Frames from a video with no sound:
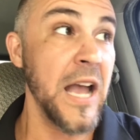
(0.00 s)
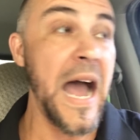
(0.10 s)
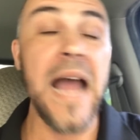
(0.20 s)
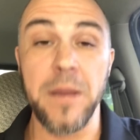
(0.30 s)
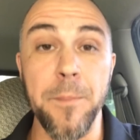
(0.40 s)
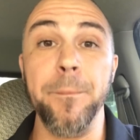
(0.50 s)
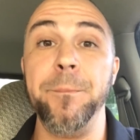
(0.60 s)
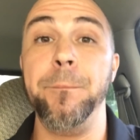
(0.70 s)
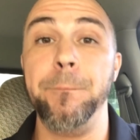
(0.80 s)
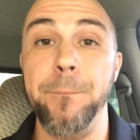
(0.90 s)
I can
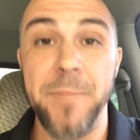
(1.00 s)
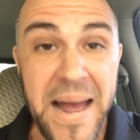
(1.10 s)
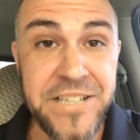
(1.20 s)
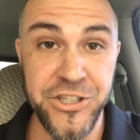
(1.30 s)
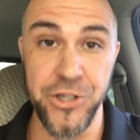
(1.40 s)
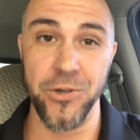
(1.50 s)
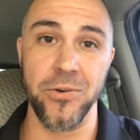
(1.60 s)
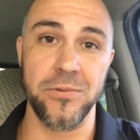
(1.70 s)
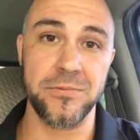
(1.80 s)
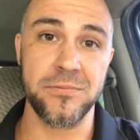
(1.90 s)
bet you,
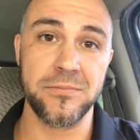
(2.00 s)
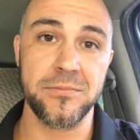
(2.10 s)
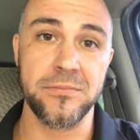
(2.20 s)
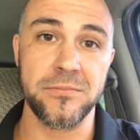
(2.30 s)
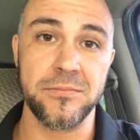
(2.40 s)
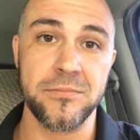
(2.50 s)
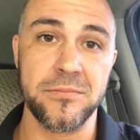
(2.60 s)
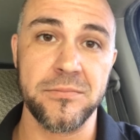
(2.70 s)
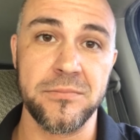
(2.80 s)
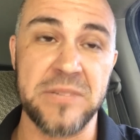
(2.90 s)

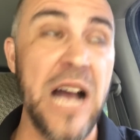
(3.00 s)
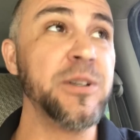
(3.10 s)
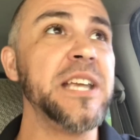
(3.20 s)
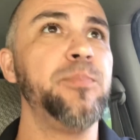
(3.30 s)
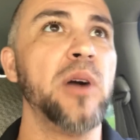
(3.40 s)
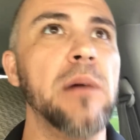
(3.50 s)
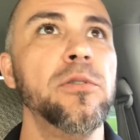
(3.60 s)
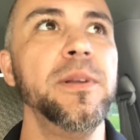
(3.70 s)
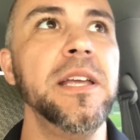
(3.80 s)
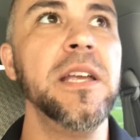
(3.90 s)
I would say
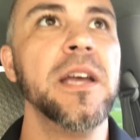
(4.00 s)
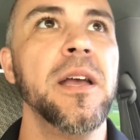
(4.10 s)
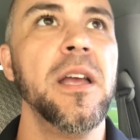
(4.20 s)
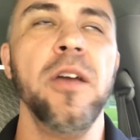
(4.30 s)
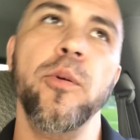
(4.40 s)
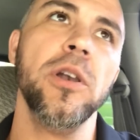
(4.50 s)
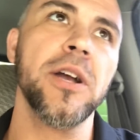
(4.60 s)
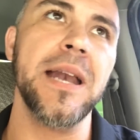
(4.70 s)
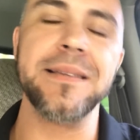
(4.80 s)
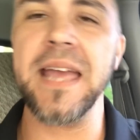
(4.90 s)
probably, if we're
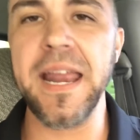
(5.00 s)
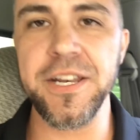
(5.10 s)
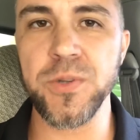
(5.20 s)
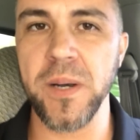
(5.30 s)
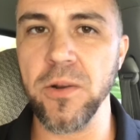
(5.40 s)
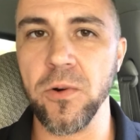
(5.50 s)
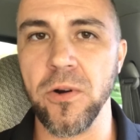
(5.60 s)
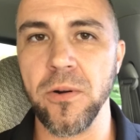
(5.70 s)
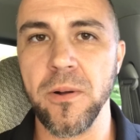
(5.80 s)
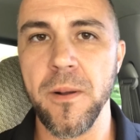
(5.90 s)
looking at the 80-20
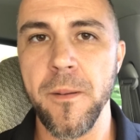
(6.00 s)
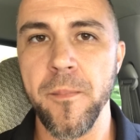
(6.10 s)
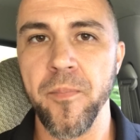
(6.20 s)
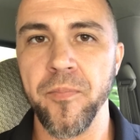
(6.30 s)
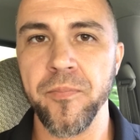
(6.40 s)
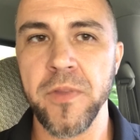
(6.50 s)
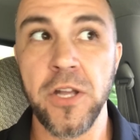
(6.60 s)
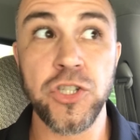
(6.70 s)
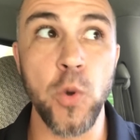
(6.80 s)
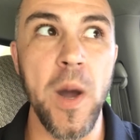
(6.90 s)
rule,
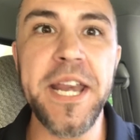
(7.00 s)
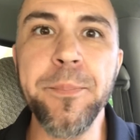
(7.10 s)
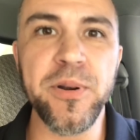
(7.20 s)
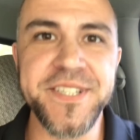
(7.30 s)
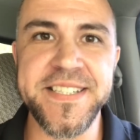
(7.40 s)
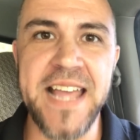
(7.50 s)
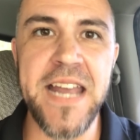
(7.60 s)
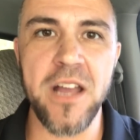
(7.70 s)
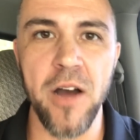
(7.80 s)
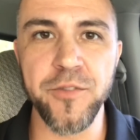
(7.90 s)

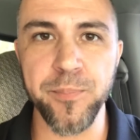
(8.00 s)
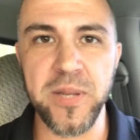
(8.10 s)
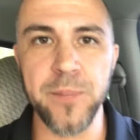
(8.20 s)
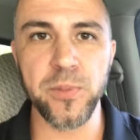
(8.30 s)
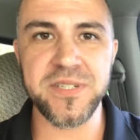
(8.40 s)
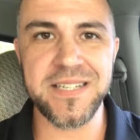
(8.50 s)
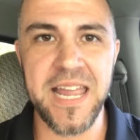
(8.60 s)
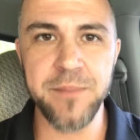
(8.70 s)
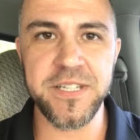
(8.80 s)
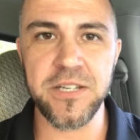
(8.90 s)
20% of the people's
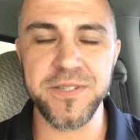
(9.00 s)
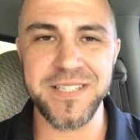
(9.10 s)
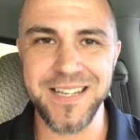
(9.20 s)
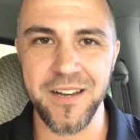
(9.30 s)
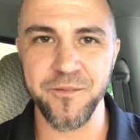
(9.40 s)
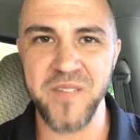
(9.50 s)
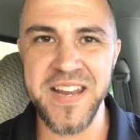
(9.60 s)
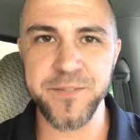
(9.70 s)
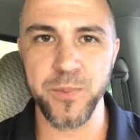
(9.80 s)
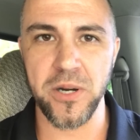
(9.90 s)
names that you see on
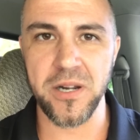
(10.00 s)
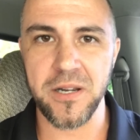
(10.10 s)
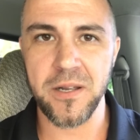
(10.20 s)
Facebook